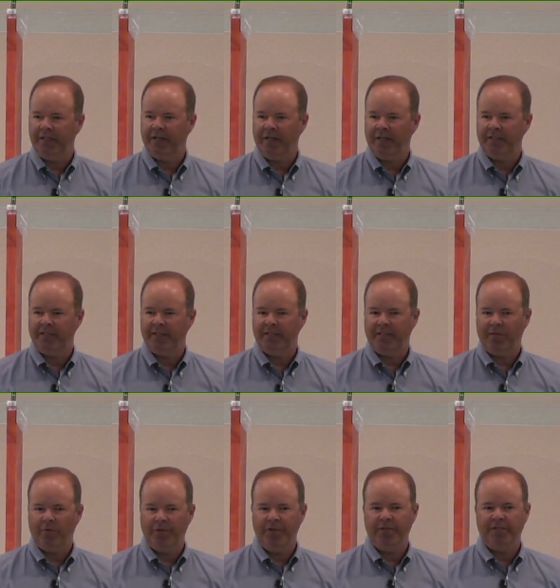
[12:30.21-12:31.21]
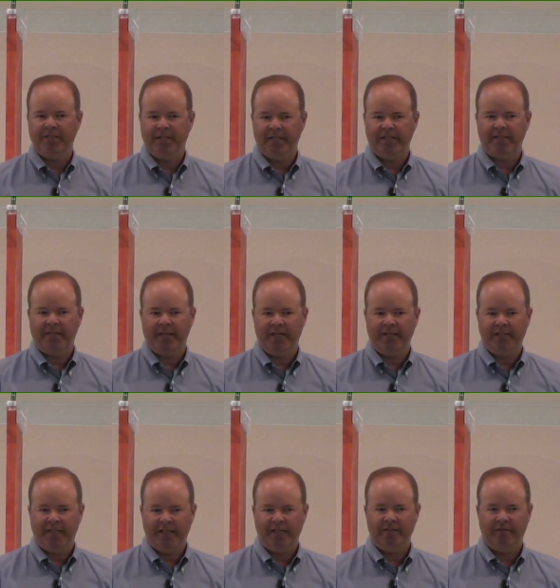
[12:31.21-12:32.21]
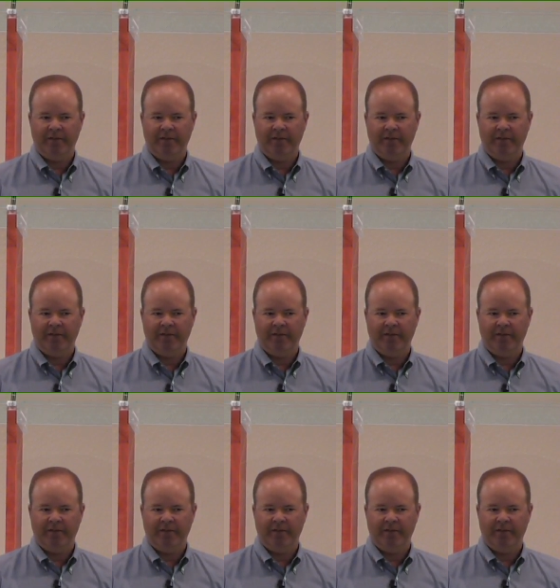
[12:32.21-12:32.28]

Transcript: God says, I want you to set aside 1/10 of